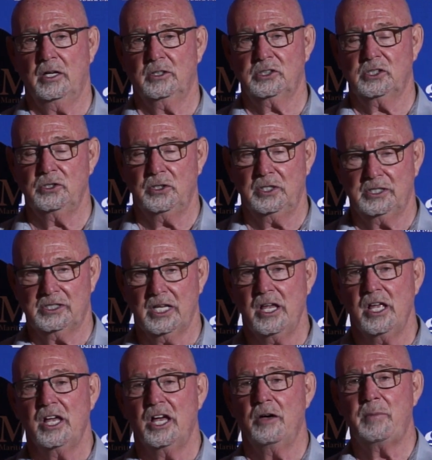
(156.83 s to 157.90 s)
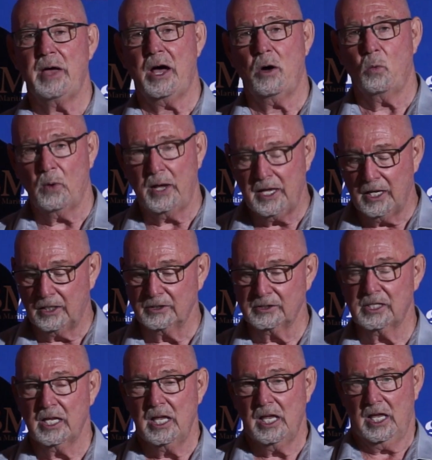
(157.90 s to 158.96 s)
students about
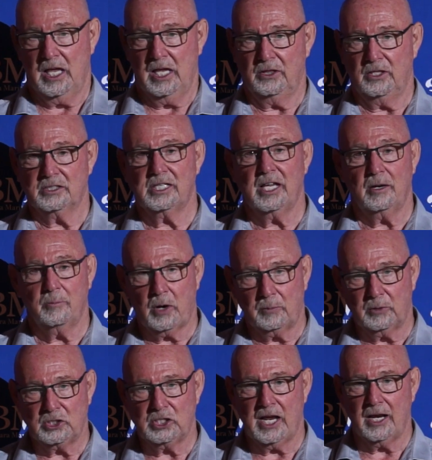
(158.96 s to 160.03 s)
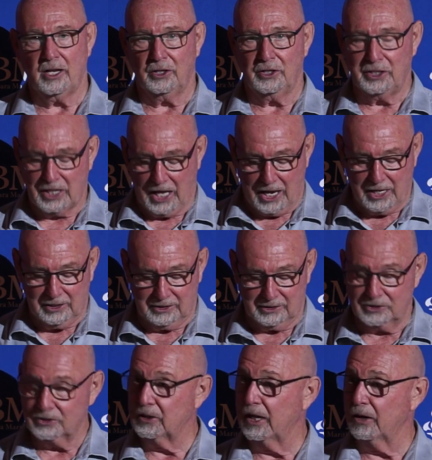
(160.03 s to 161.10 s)
whales and the Santa Barbara Channel and the
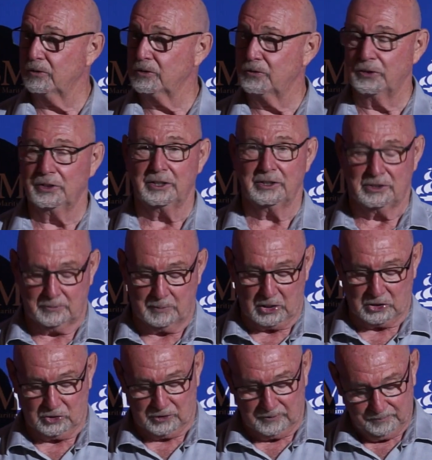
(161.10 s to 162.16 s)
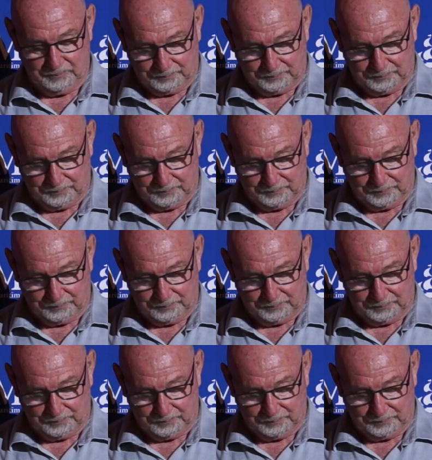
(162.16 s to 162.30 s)
islands. So that was really special.